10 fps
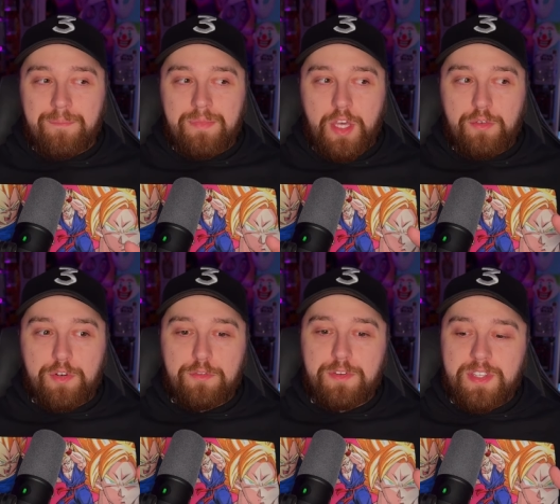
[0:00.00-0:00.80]
of
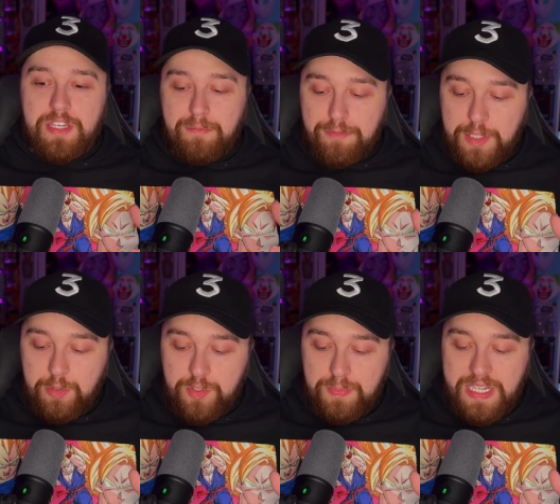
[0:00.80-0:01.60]
her feeling
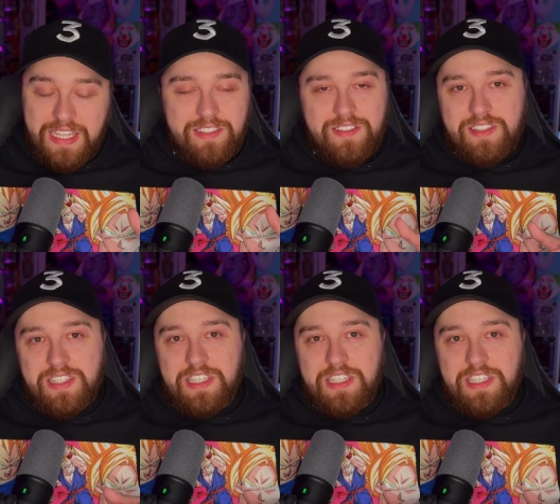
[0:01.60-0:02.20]
confused, but instantly